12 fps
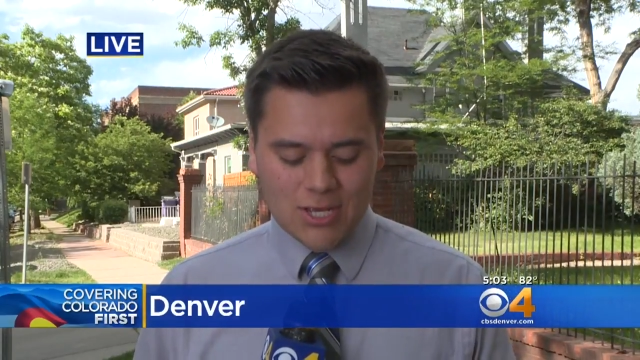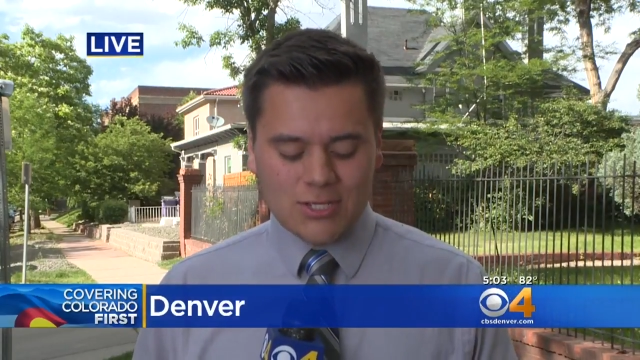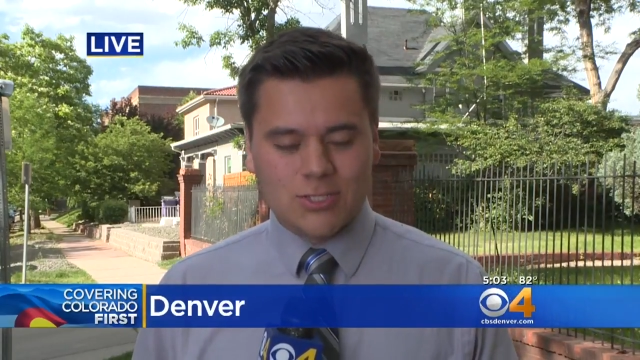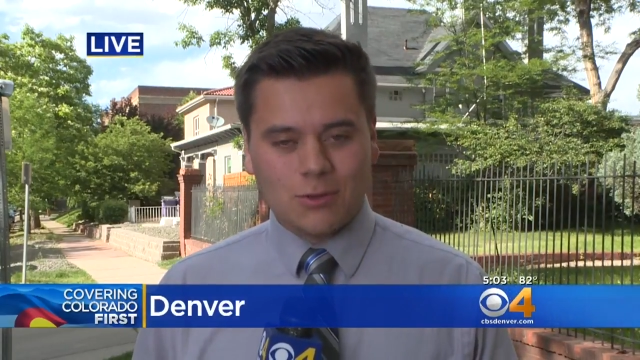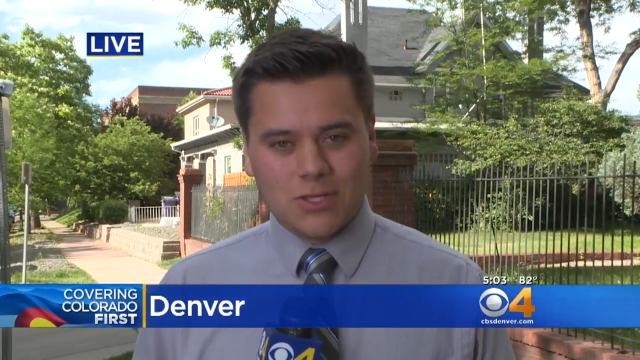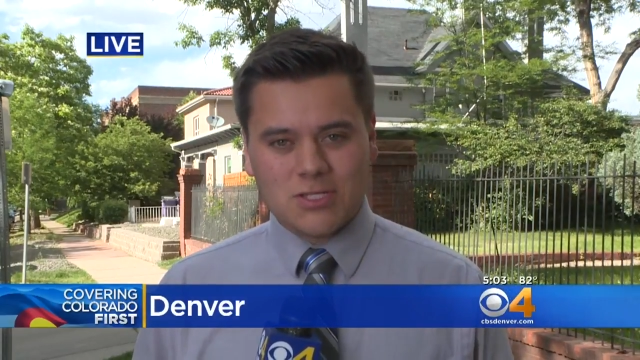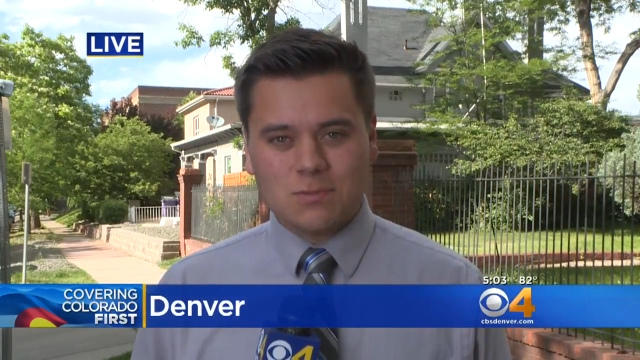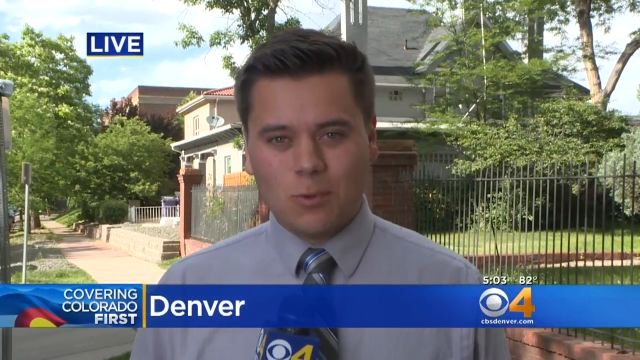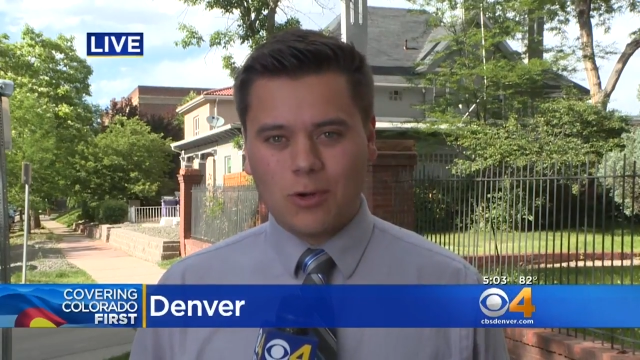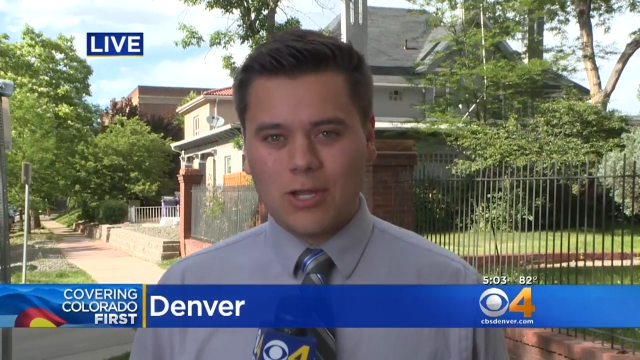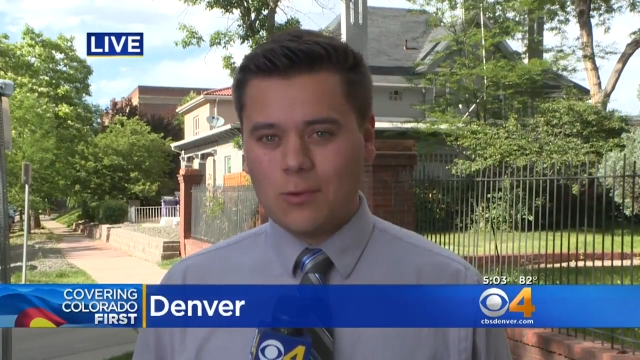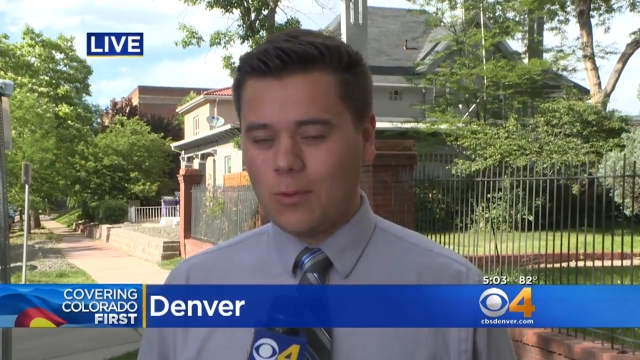So this
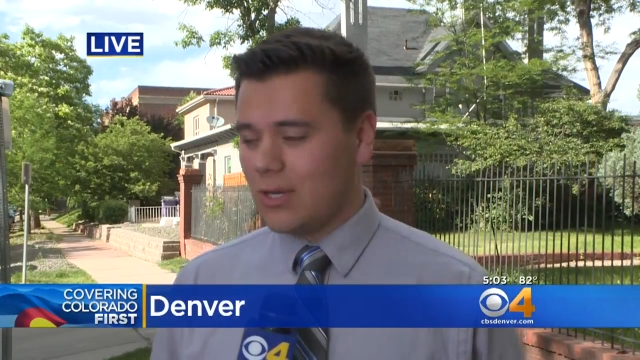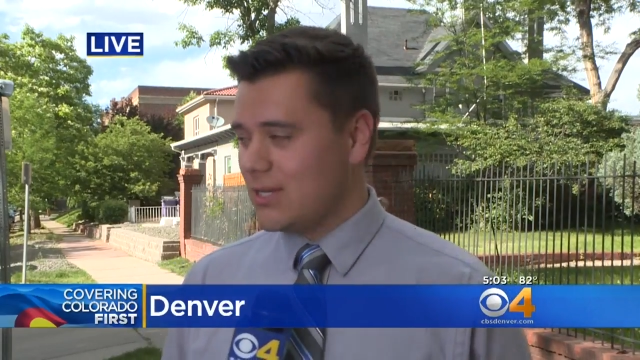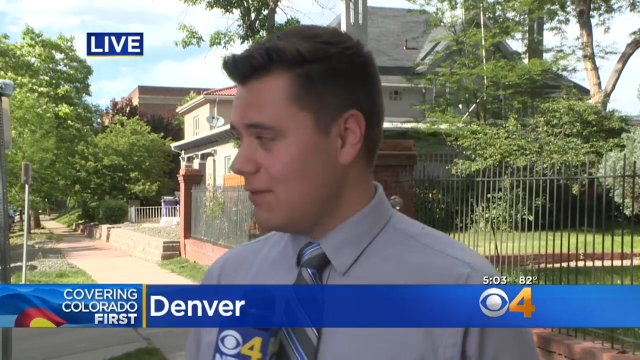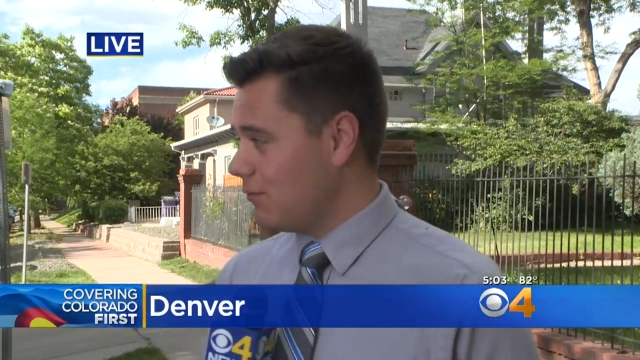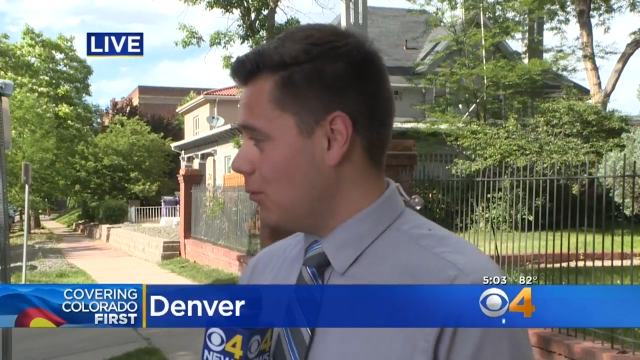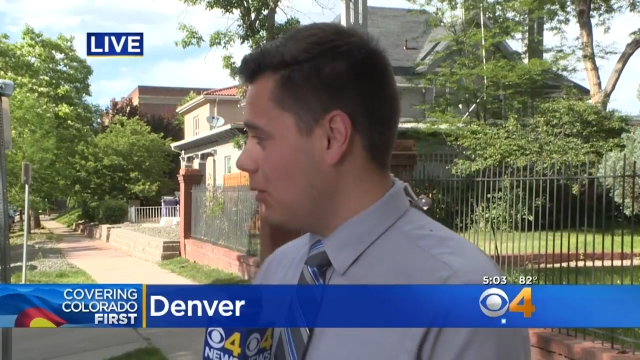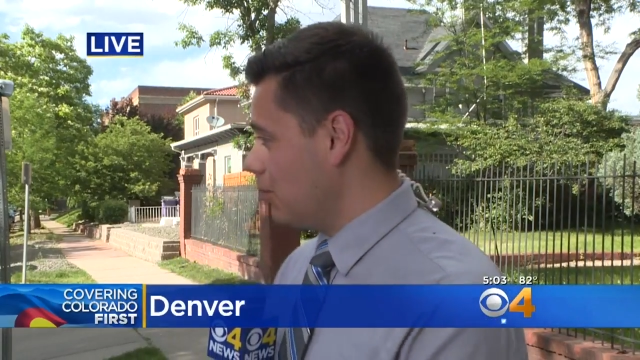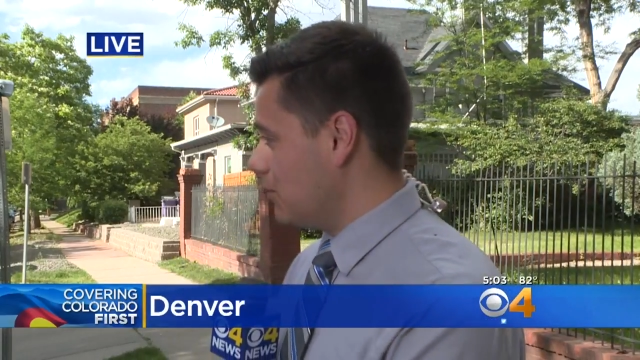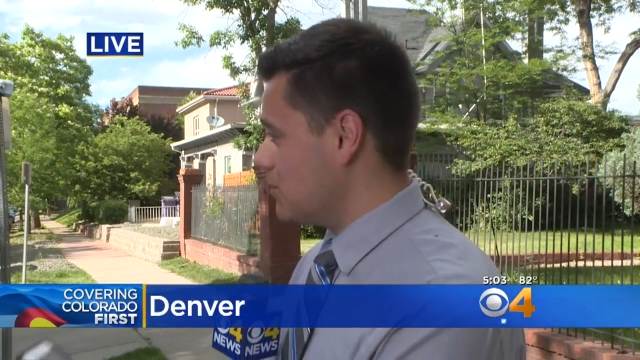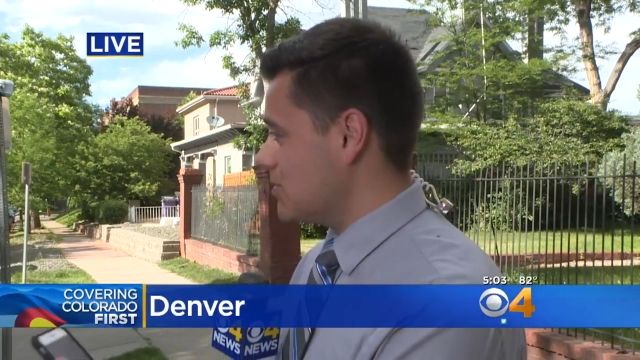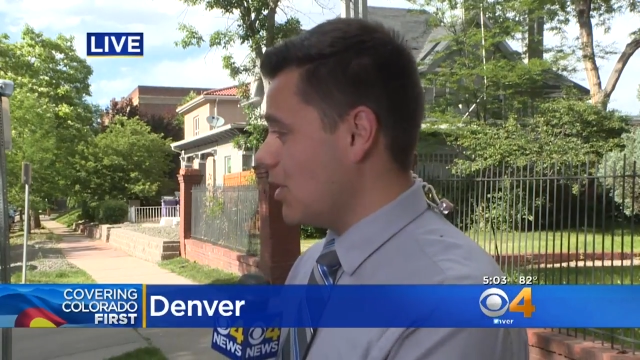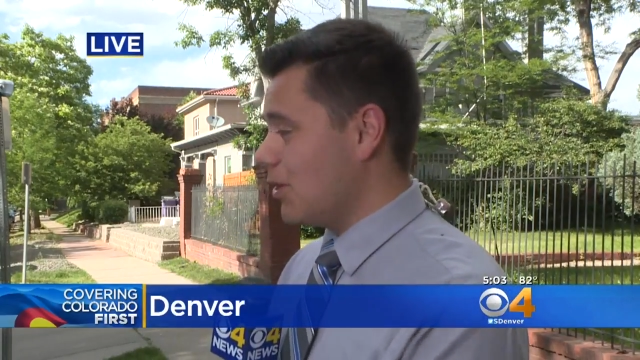morning, when a Denver
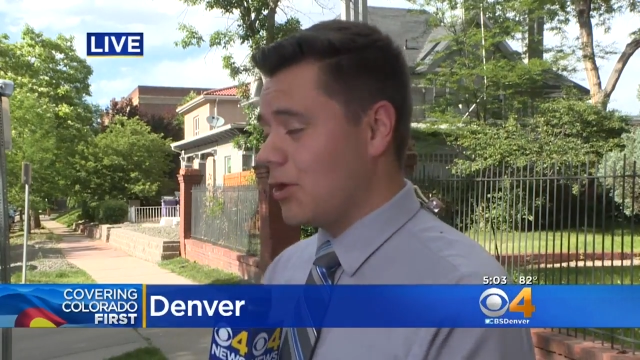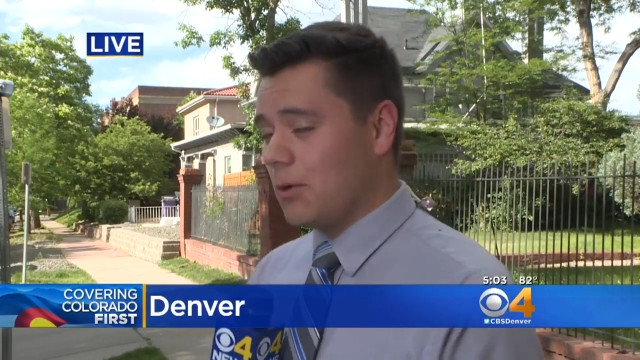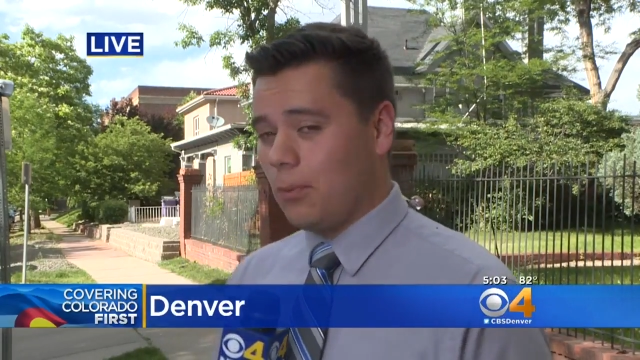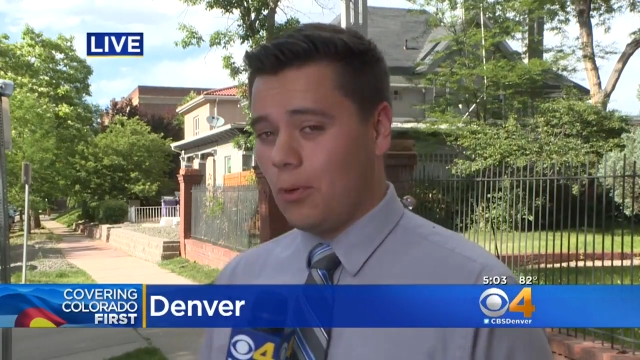woman was on her